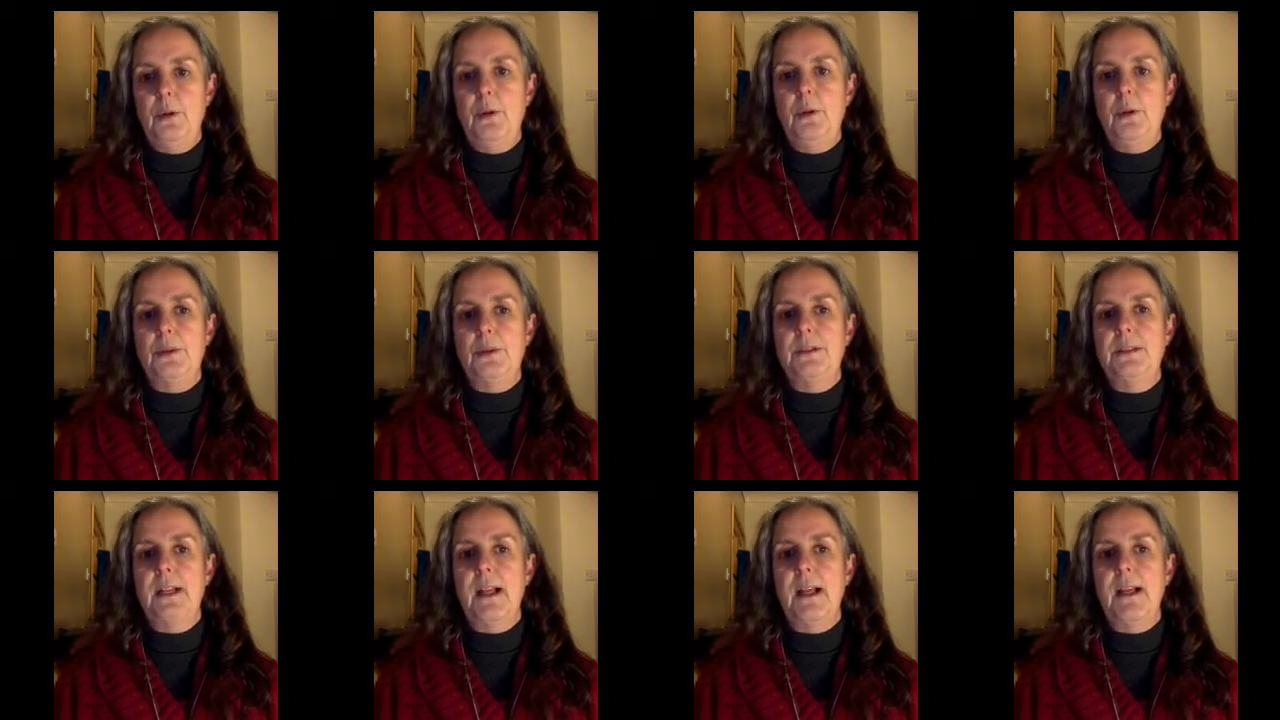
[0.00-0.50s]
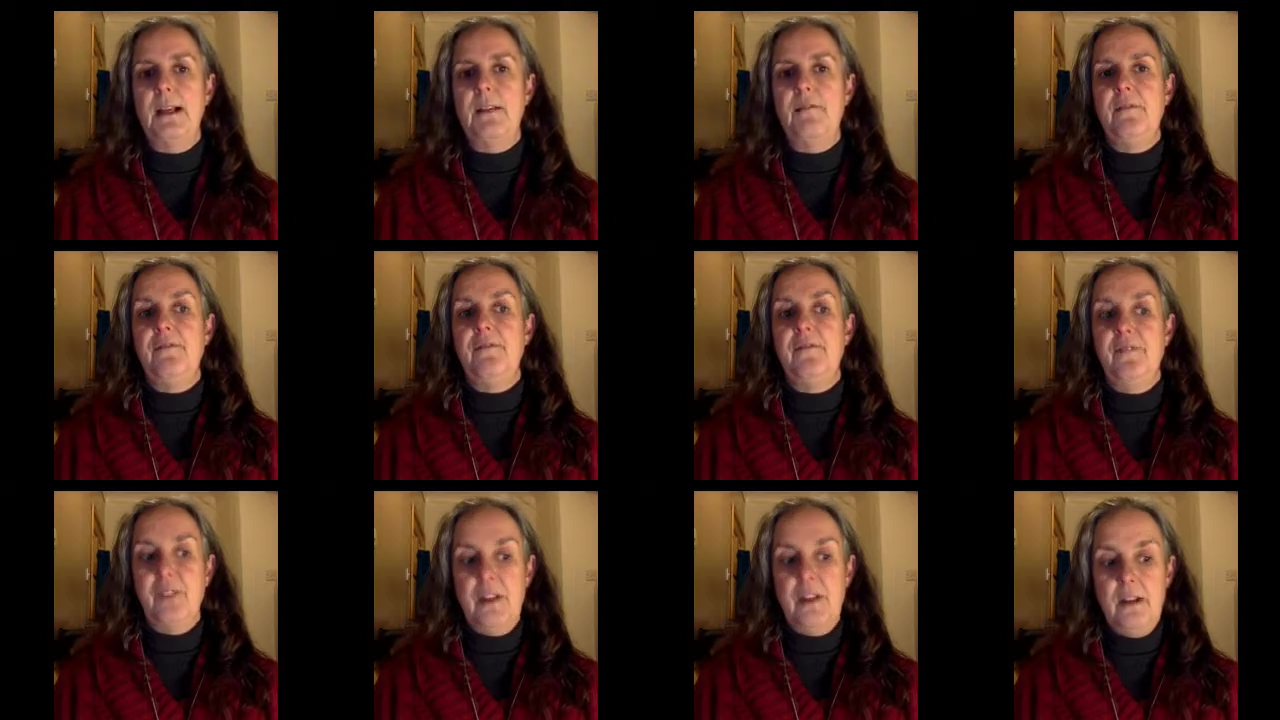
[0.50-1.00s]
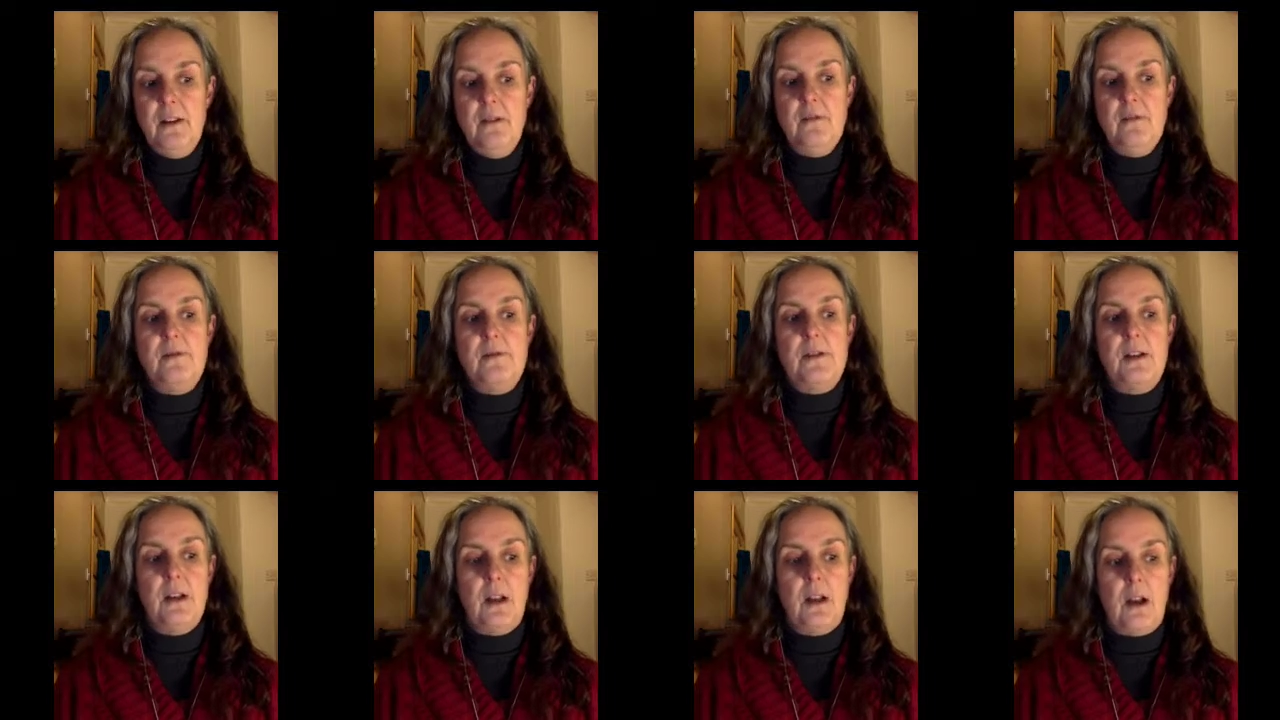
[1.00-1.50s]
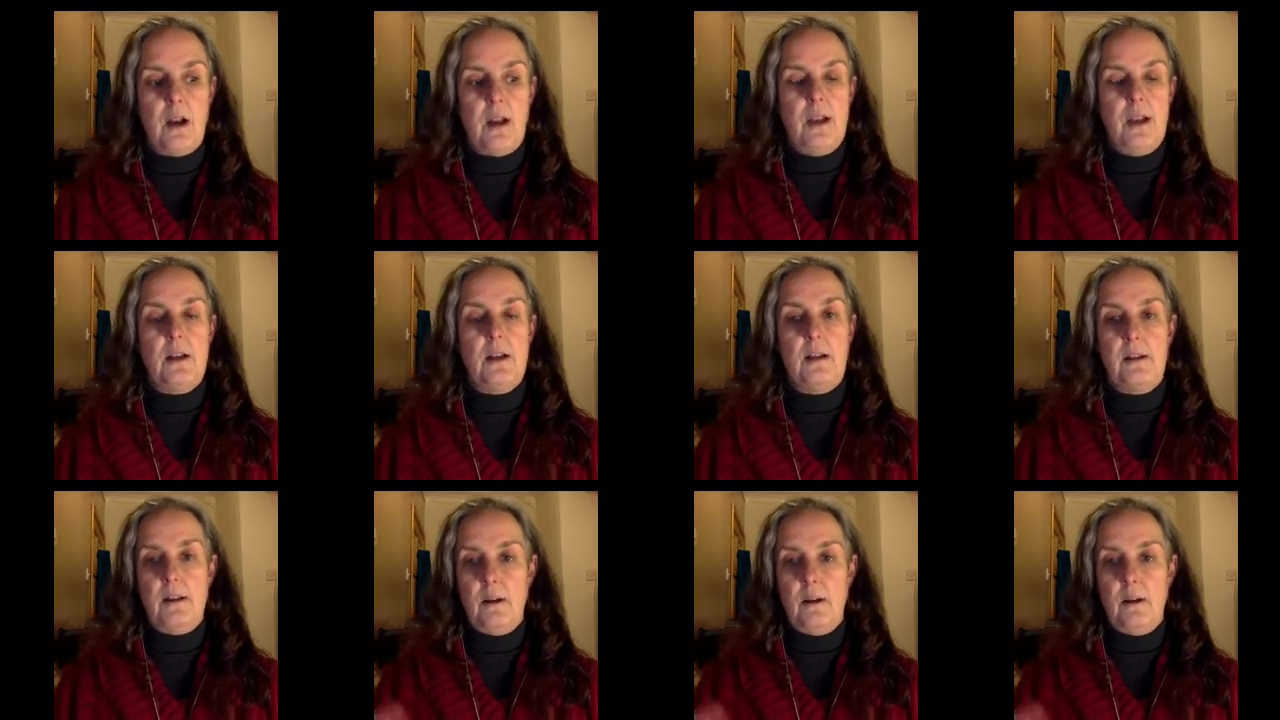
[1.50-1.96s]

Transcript: and it feels like there'll be